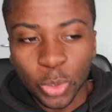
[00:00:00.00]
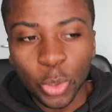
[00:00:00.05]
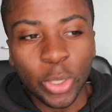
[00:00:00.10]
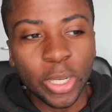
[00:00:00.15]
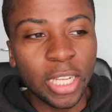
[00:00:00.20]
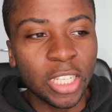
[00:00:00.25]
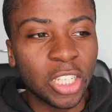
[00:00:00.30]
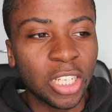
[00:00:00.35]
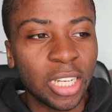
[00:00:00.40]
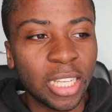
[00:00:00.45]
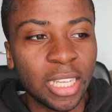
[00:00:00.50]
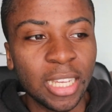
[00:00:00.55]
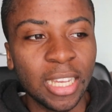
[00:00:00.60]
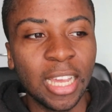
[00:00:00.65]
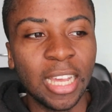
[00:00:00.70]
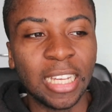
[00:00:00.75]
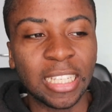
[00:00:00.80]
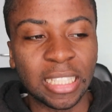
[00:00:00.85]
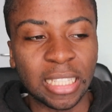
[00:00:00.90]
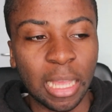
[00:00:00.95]
So initially,
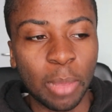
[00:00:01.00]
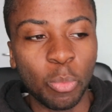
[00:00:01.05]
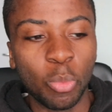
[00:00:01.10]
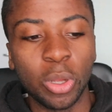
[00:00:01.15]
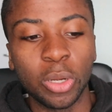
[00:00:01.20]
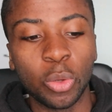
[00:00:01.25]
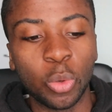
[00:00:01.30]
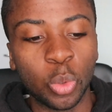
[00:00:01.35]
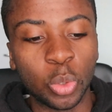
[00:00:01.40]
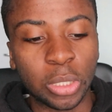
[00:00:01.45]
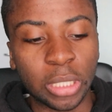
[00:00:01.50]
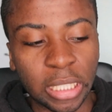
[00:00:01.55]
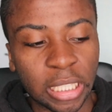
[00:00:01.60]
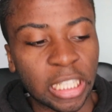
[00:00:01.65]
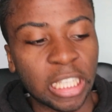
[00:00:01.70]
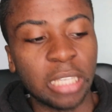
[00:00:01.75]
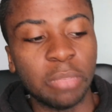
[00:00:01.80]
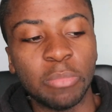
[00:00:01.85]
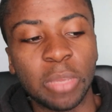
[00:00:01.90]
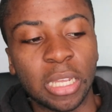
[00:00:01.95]
someone who
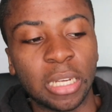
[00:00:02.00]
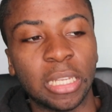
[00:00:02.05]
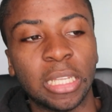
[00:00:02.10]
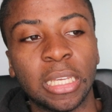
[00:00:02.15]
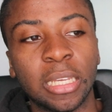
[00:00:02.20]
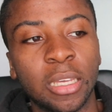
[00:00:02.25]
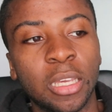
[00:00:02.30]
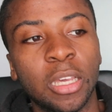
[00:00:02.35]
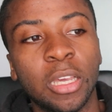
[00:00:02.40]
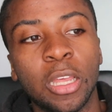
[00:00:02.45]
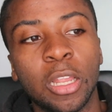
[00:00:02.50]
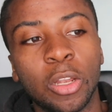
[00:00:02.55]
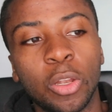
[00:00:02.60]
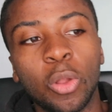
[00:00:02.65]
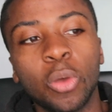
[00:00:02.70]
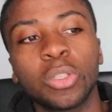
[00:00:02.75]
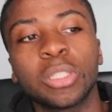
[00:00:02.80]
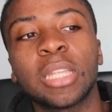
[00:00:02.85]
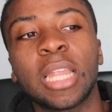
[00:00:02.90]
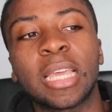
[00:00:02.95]
seemingly
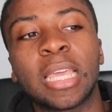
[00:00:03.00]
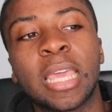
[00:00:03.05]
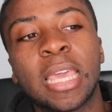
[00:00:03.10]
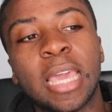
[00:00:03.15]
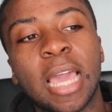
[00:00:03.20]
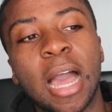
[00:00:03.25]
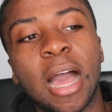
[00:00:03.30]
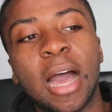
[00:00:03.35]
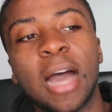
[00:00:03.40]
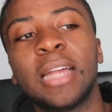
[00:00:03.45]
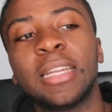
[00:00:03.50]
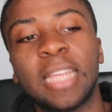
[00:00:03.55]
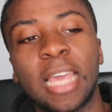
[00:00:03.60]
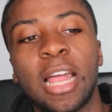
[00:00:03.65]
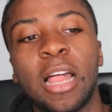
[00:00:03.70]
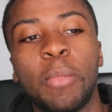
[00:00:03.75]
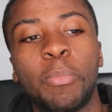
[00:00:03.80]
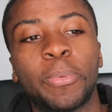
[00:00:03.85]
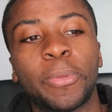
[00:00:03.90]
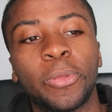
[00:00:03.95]
looks like he can't
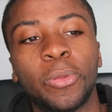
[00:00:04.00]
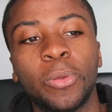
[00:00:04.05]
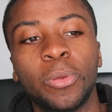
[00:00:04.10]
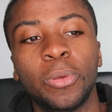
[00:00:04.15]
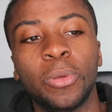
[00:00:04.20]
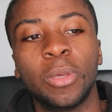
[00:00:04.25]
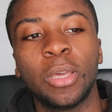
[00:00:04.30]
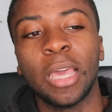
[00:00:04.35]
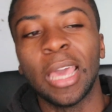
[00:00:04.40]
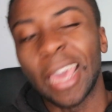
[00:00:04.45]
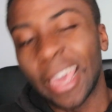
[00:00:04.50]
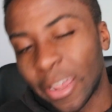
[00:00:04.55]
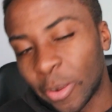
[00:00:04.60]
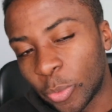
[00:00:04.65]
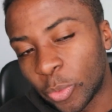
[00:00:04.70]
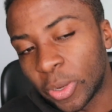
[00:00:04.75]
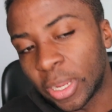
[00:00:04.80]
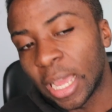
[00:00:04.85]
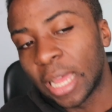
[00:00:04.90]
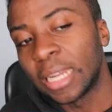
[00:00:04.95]
help you,
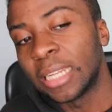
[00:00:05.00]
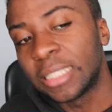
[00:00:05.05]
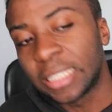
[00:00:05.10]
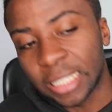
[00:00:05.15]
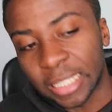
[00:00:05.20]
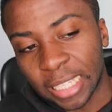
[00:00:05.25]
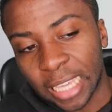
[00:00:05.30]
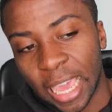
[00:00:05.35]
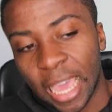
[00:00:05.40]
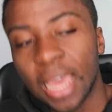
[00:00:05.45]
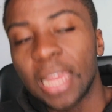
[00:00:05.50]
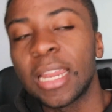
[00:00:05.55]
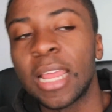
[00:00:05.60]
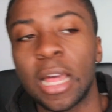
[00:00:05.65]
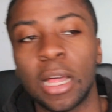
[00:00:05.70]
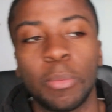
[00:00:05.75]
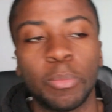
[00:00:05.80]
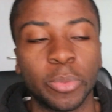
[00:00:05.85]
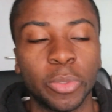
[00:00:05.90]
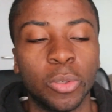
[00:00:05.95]
in reality can
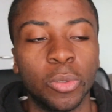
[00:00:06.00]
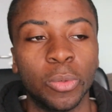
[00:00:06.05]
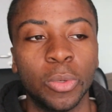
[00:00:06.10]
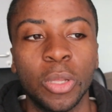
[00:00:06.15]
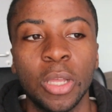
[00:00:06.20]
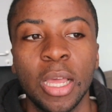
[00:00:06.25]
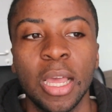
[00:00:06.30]
help you.